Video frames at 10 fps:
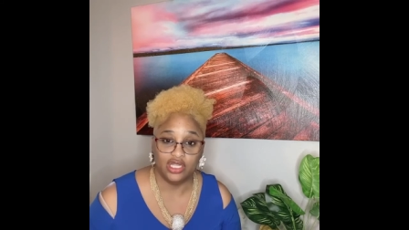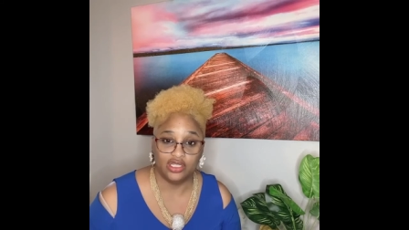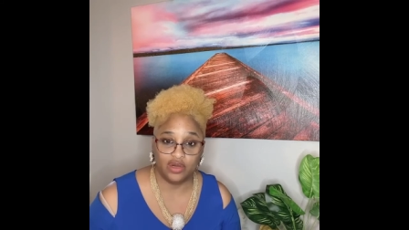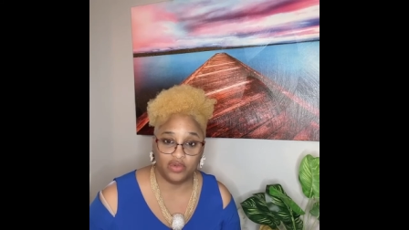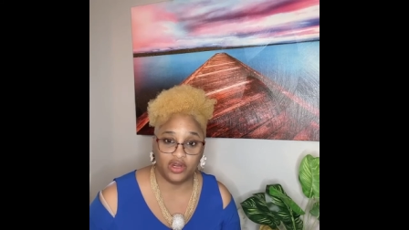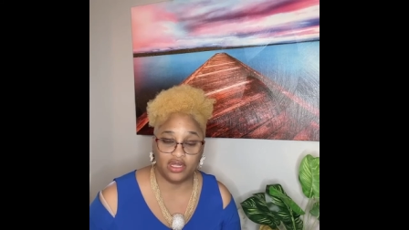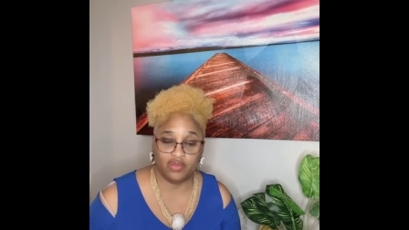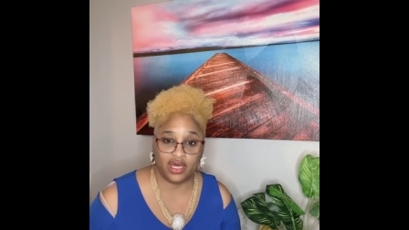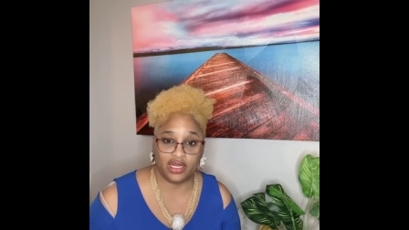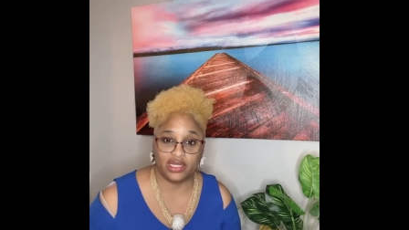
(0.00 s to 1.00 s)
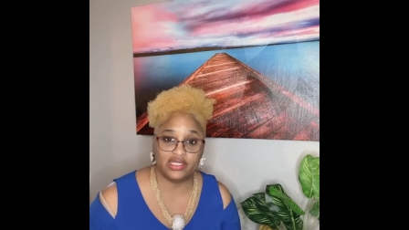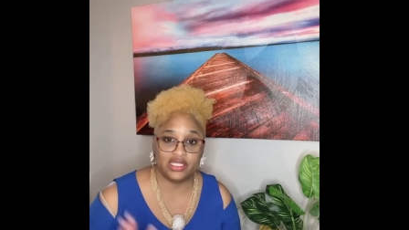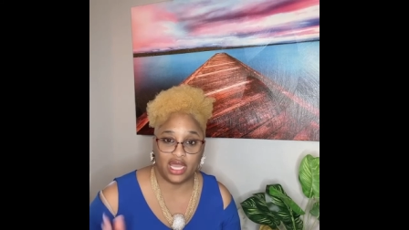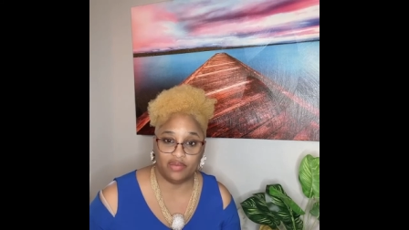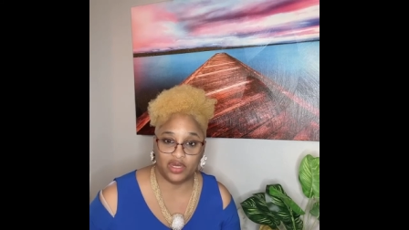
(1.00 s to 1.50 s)
Don't worry about it. Let's
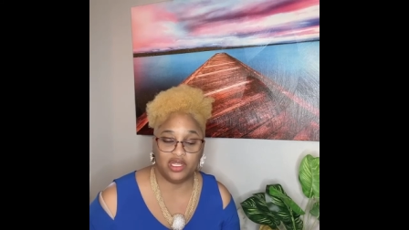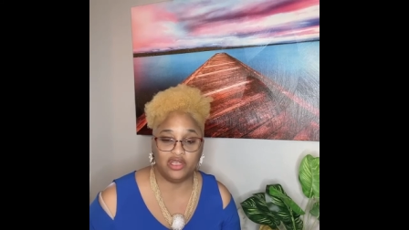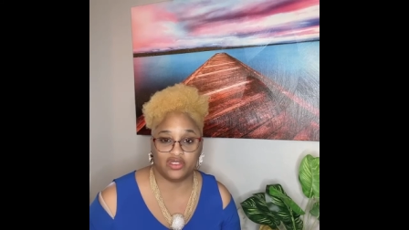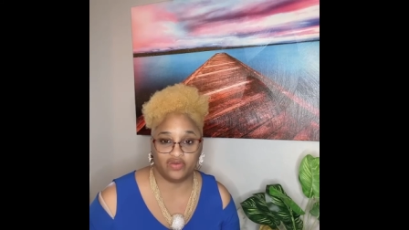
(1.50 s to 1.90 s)
see how many years of